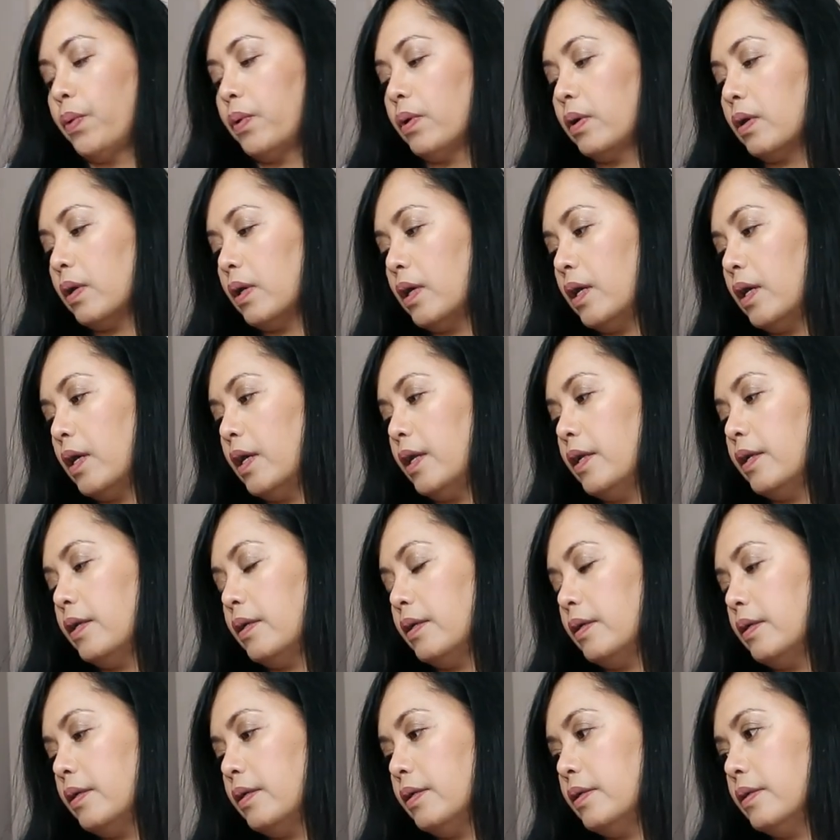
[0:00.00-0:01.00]

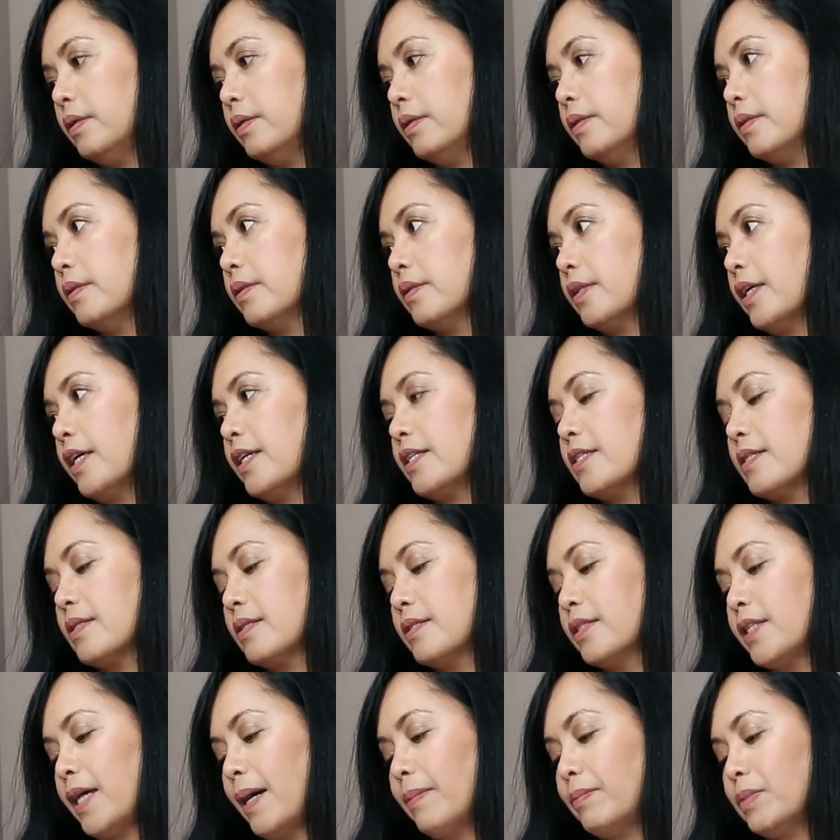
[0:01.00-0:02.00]
And that's
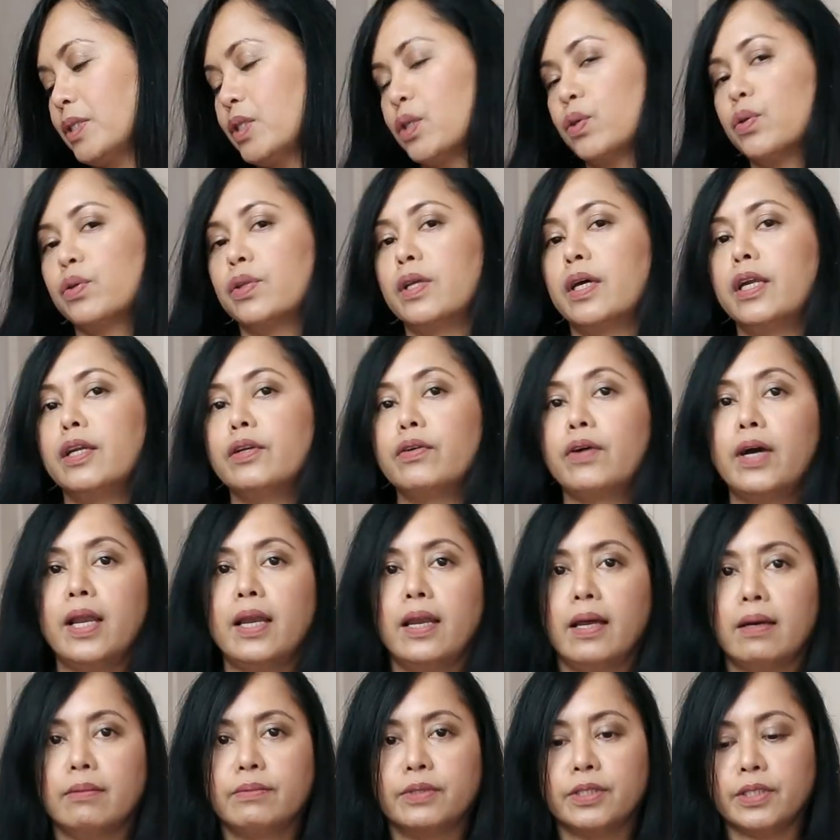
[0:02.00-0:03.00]
jumpsuit. I know I
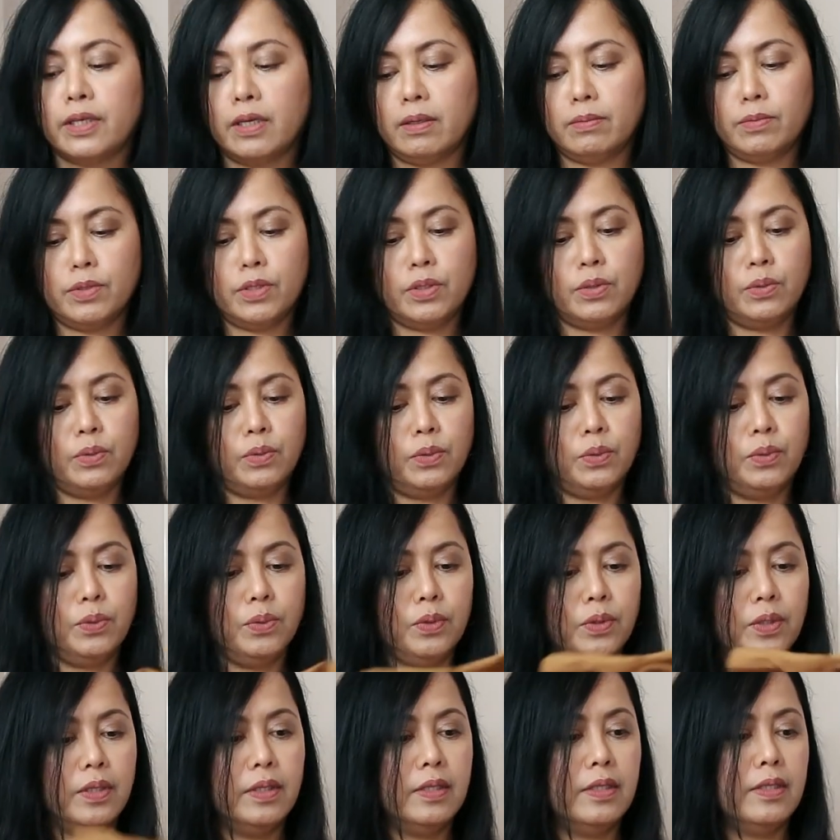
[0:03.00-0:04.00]
love
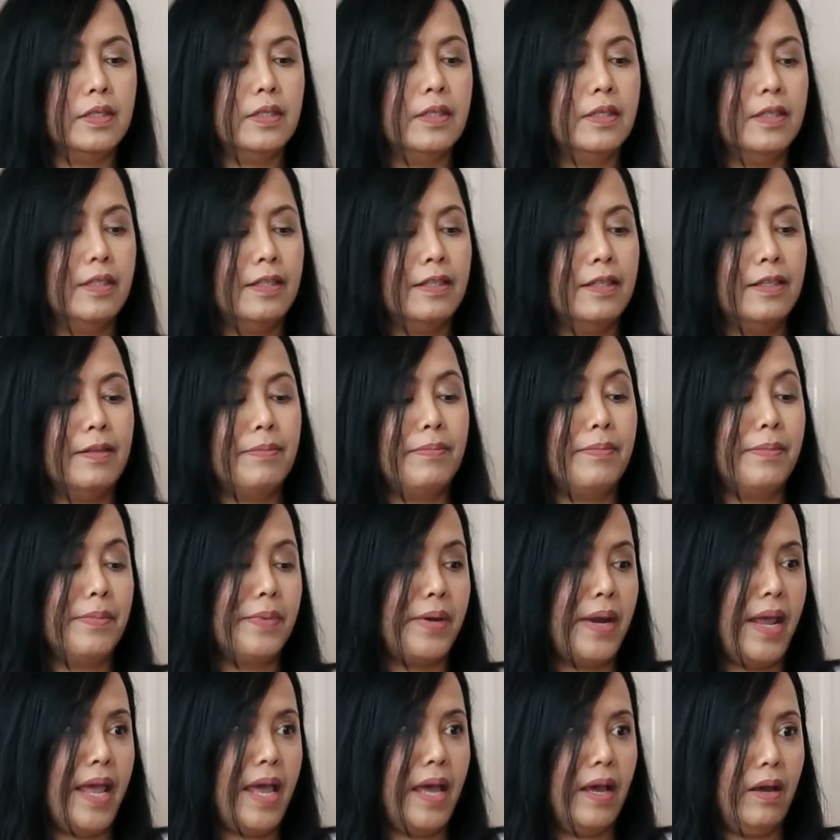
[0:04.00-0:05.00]
jumpsuit.
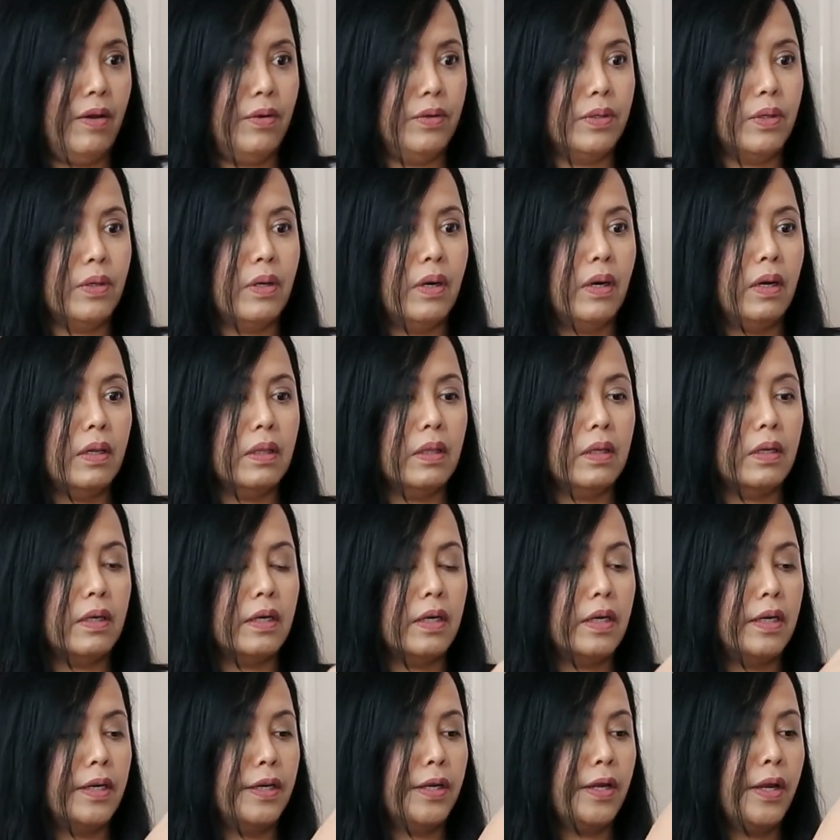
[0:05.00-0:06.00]
Brown
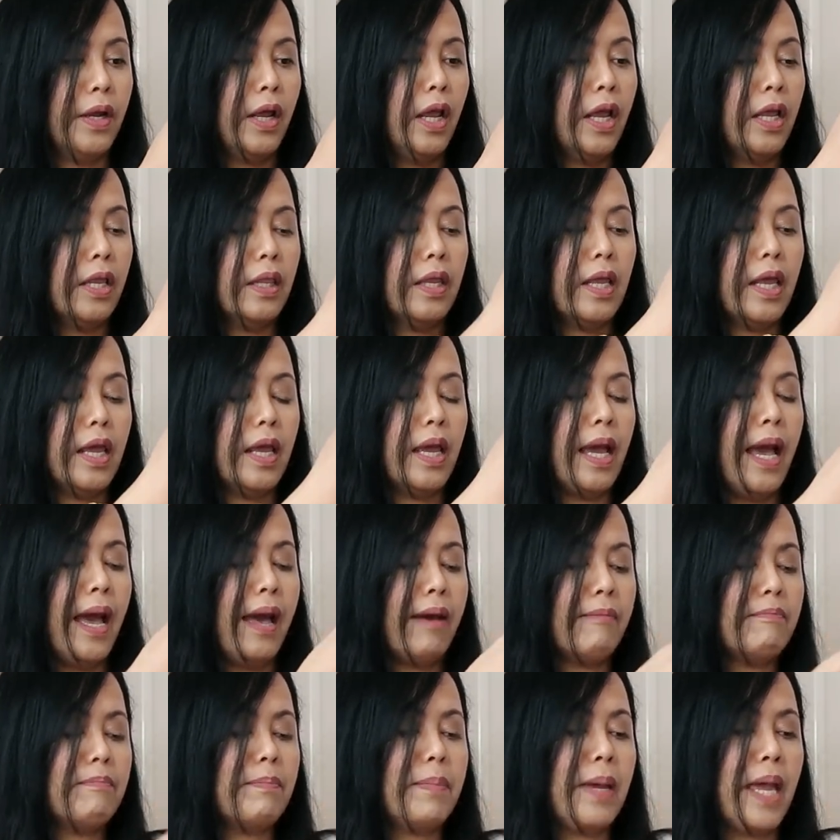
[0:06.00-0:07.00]
colored. They
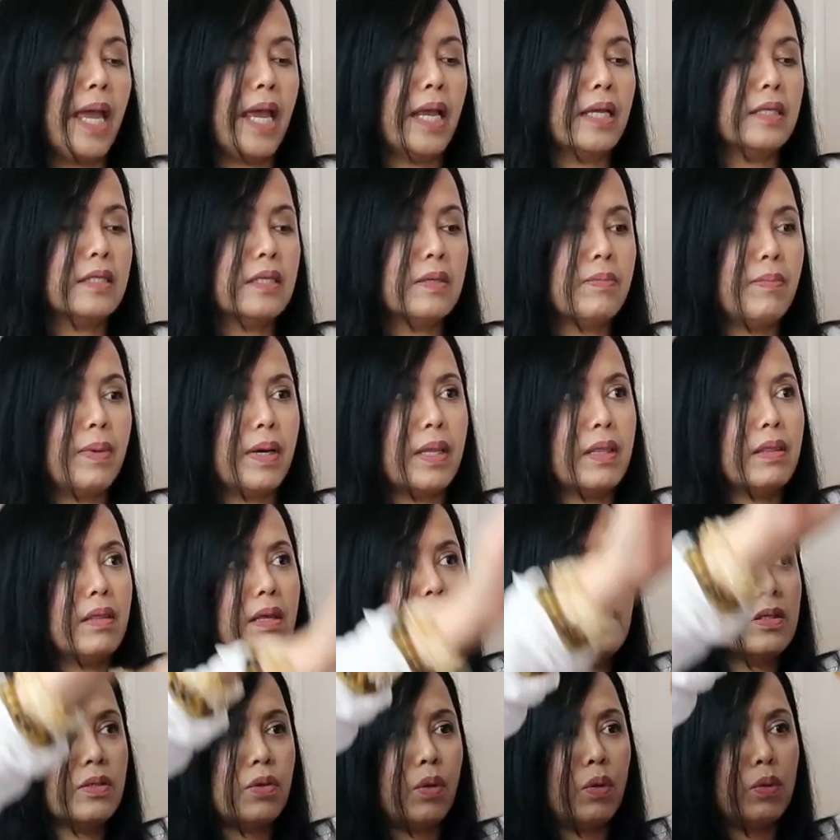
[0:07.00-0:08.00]
have beige, but
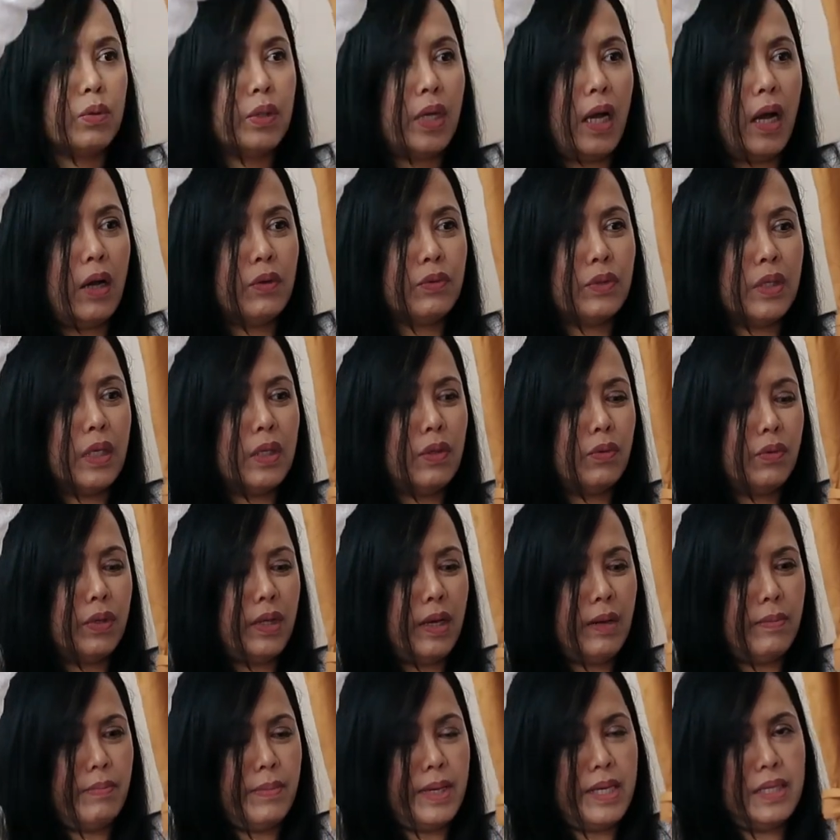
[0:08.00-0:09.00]
they sold out. They don't
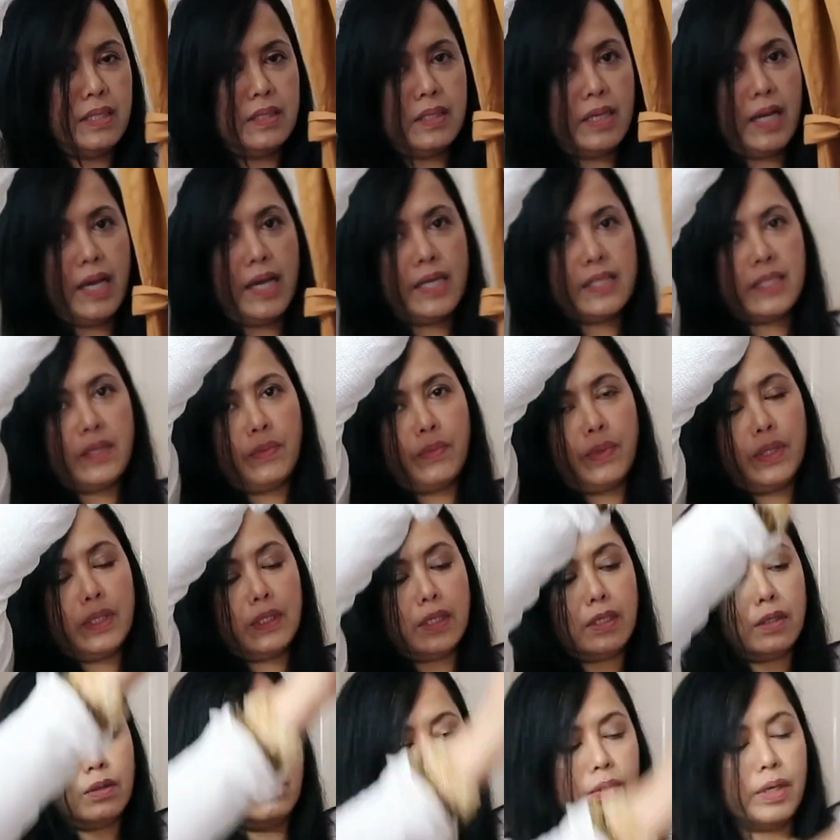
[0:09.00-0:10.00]
have my size. I
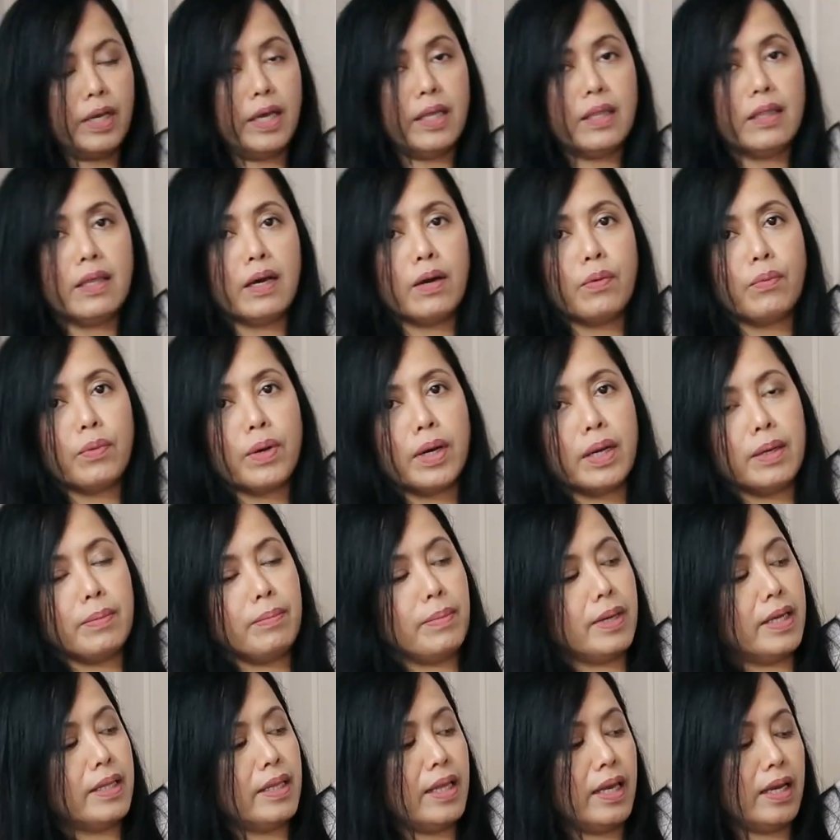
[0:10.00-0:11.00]
wanted to get that one,
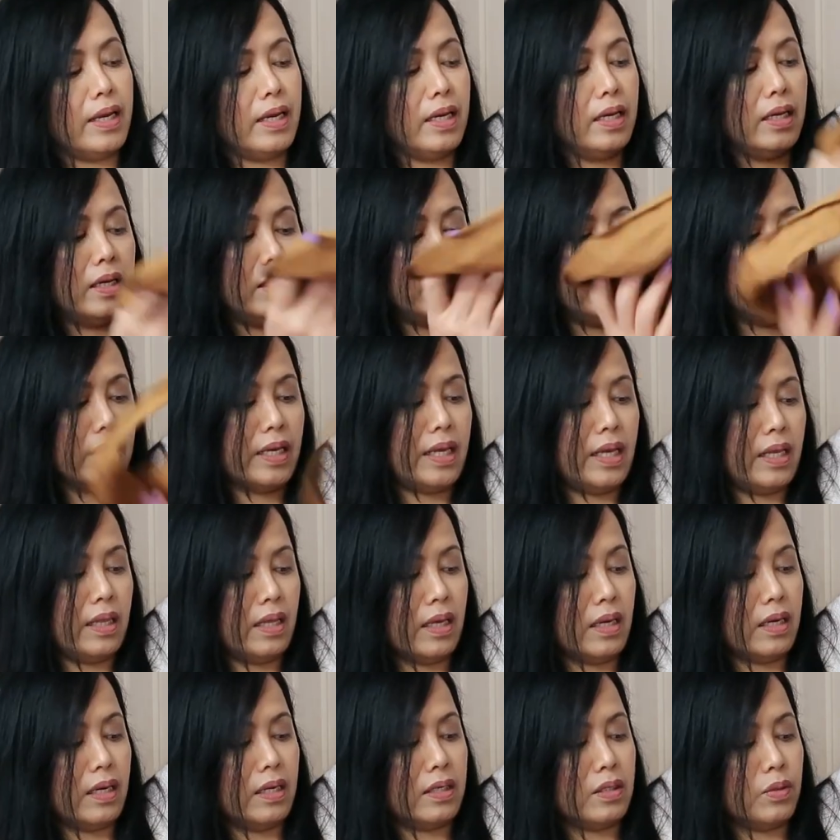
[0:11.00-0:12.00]
but I ended up
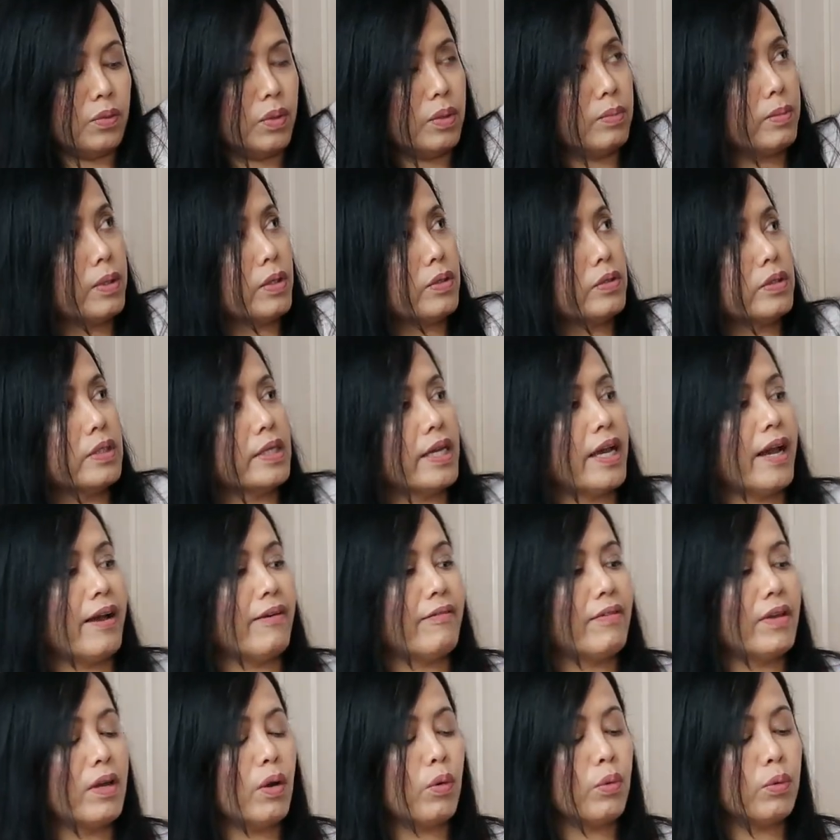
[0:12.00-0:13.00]
getting this one because they
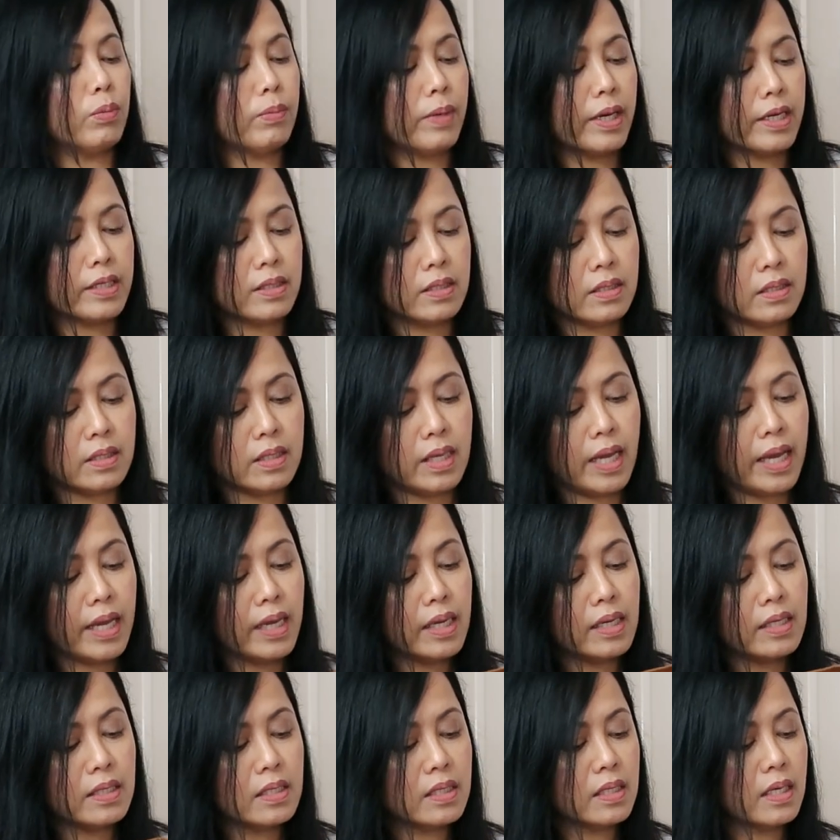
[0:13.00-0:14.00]
have it on my
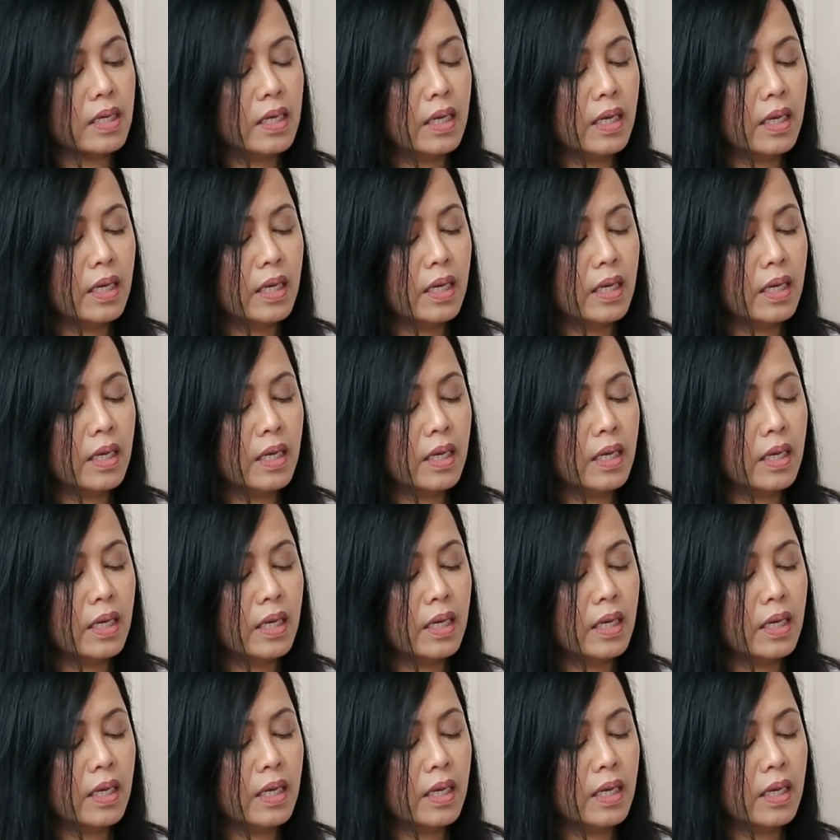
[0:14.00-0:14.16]
size.